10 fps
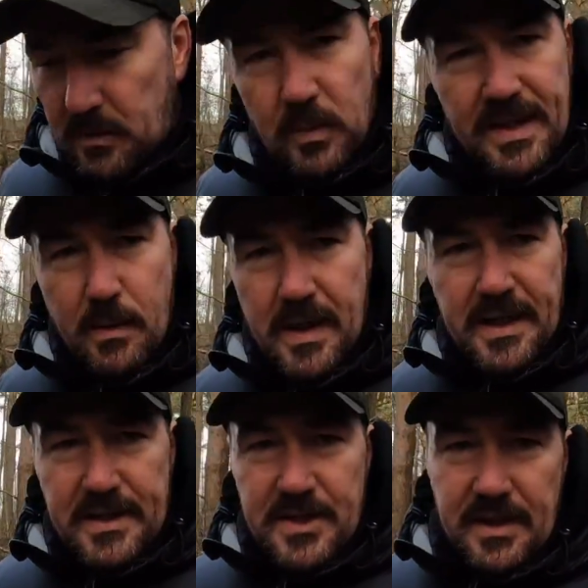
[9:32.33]
without
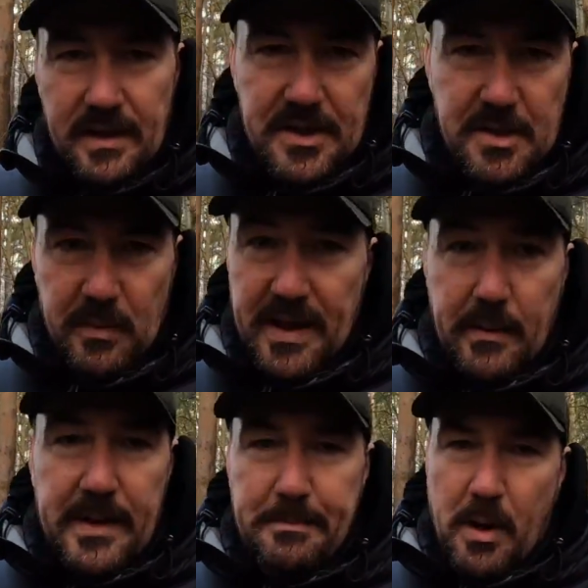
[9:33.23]
any insulation,
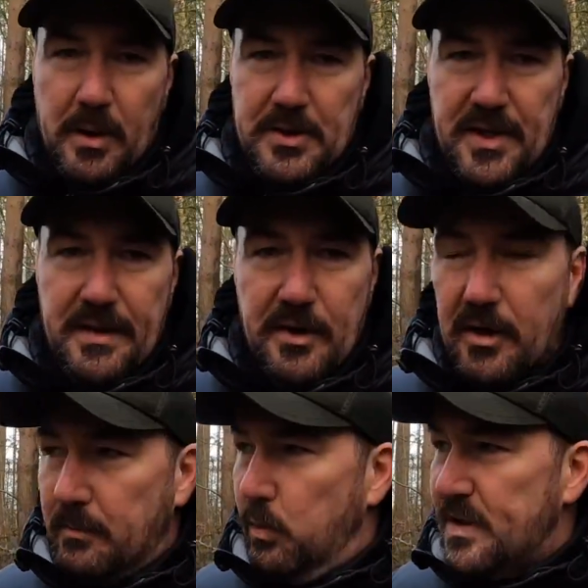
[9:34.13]
without any pockets in,
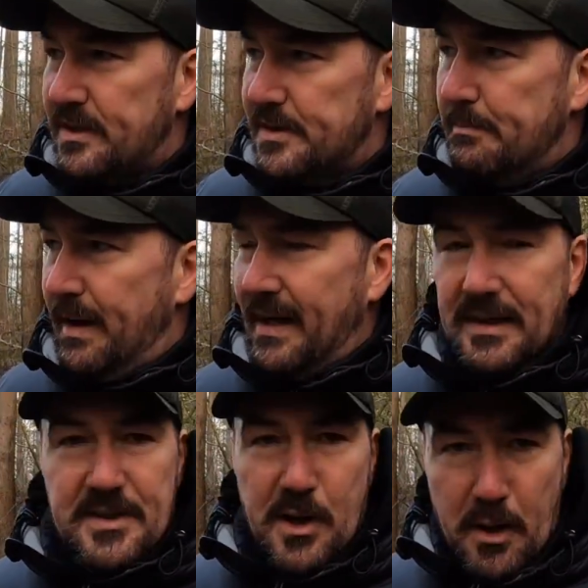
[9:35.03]
no whistles and
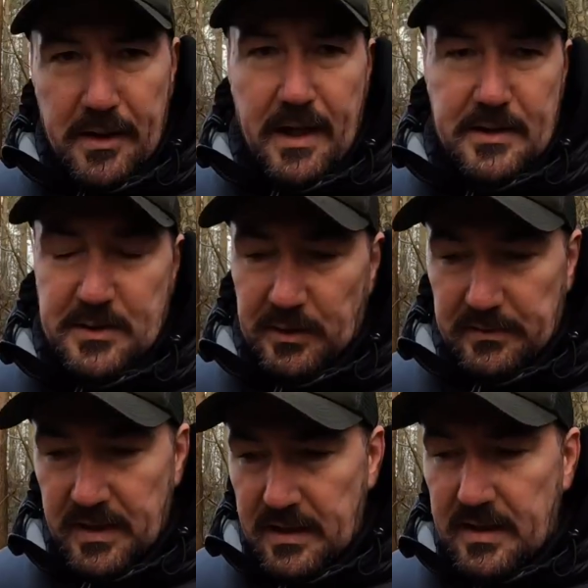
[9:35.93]
bells, none of that
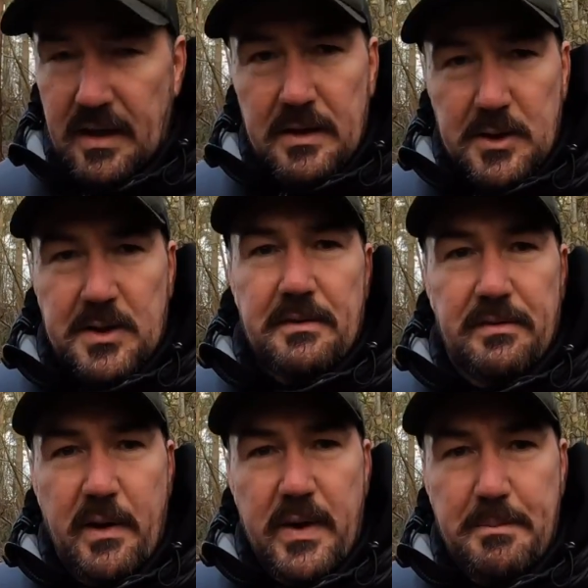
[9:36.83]
stuff. Just a
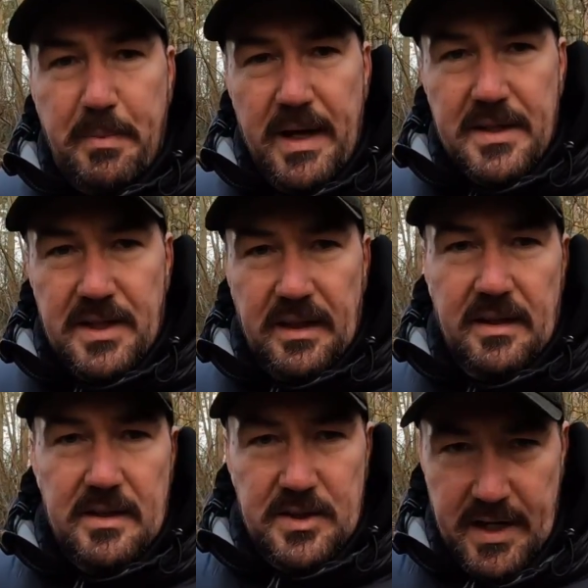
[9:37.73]
very
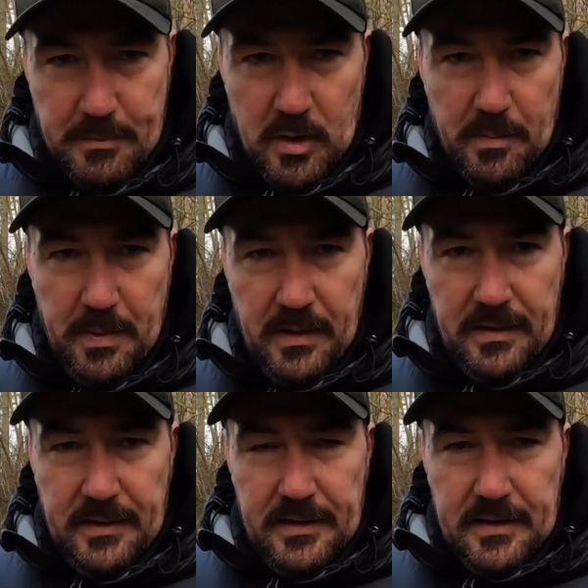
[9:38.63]
basic zip up,
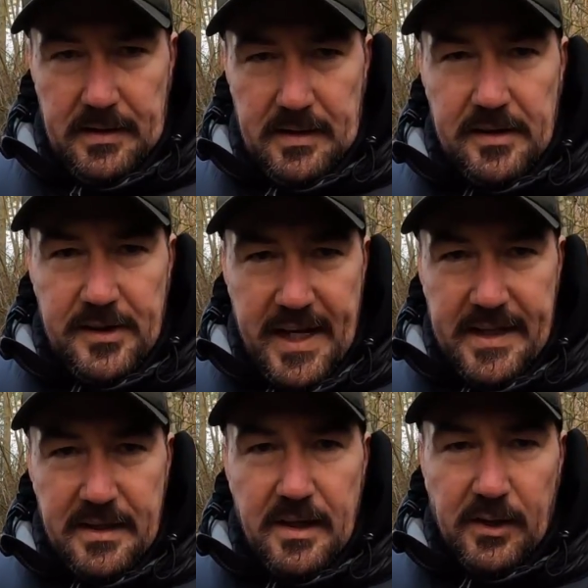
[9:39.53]

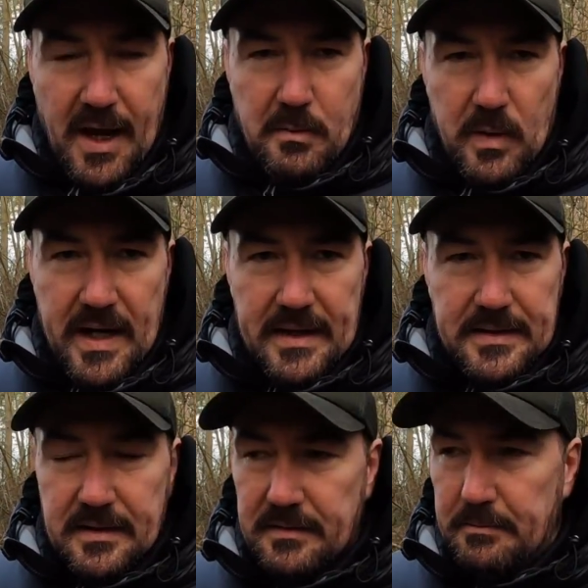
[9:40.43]
thin,
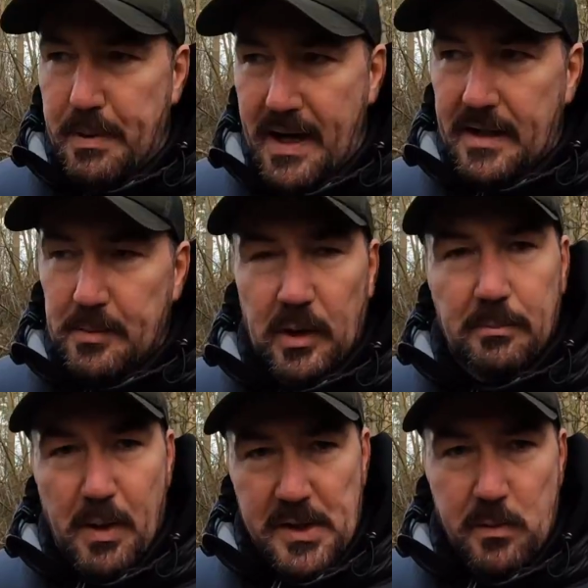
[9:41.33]
lightweight,
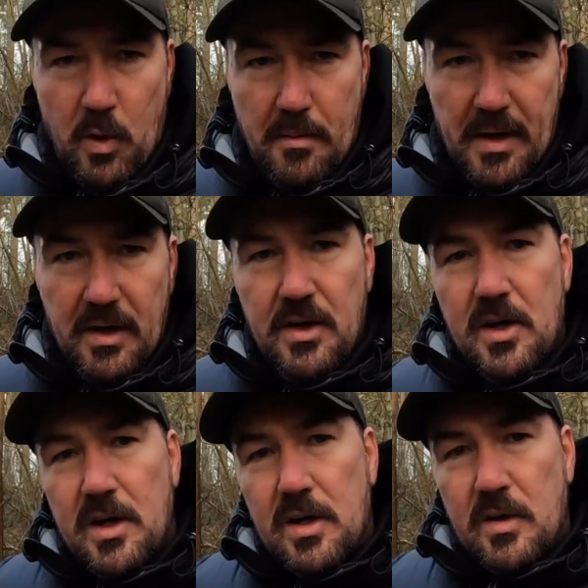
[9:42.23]
packable body warmer
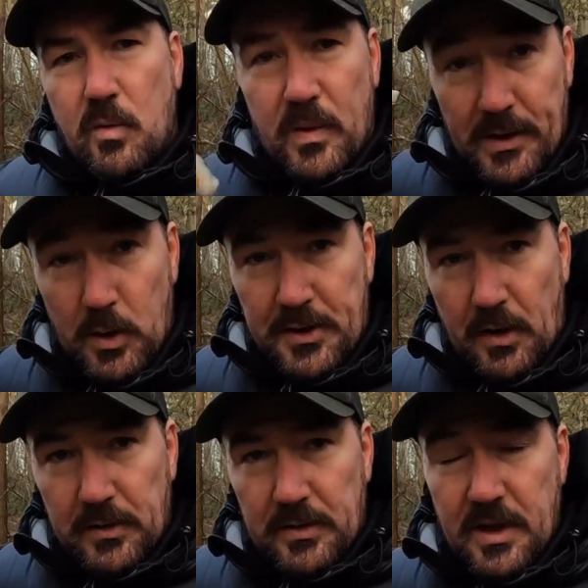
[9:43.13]
with a hood
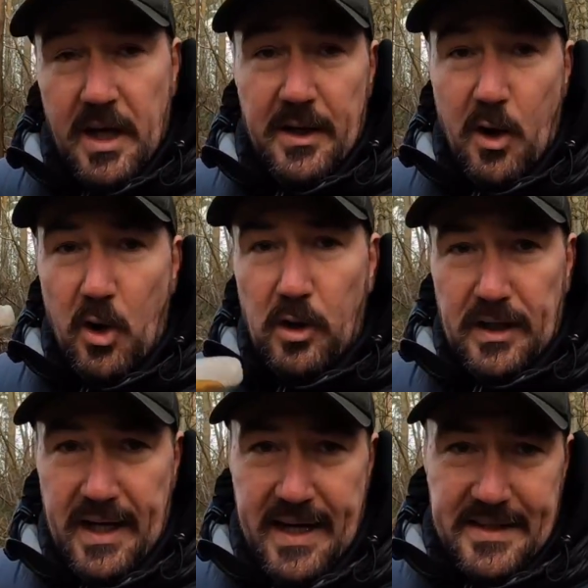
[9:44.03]
on and all
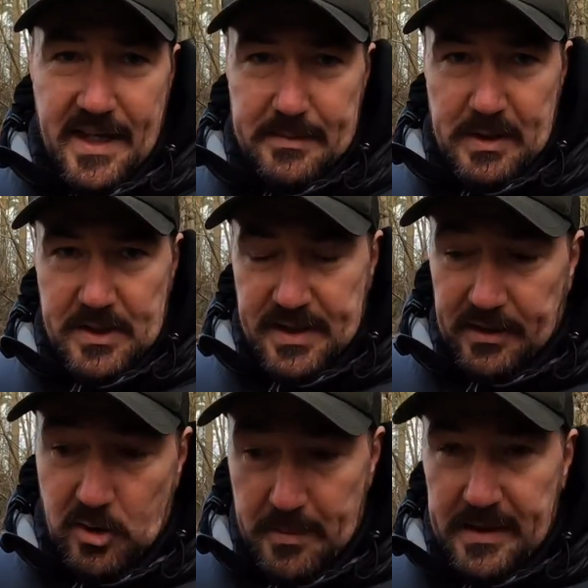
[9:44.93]
the heating elements
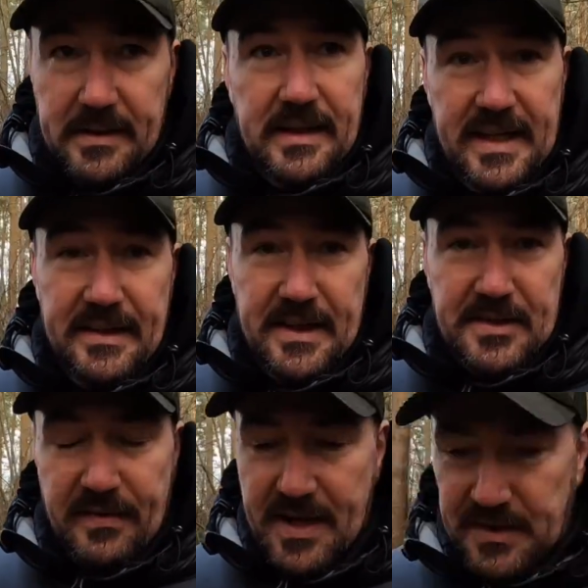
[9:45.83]
that come in
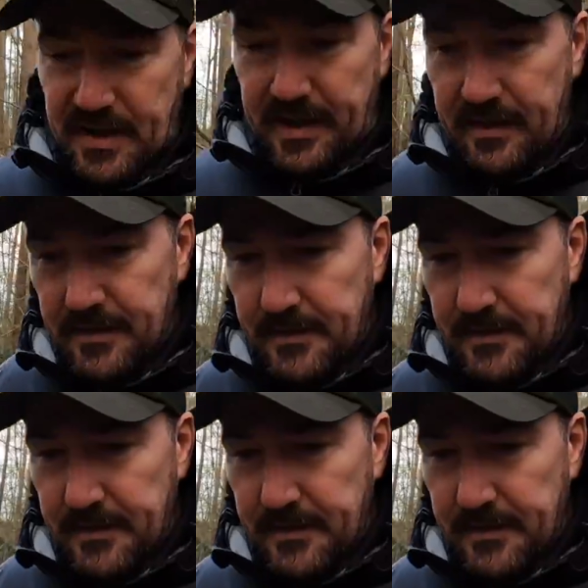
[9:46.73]
this vest here.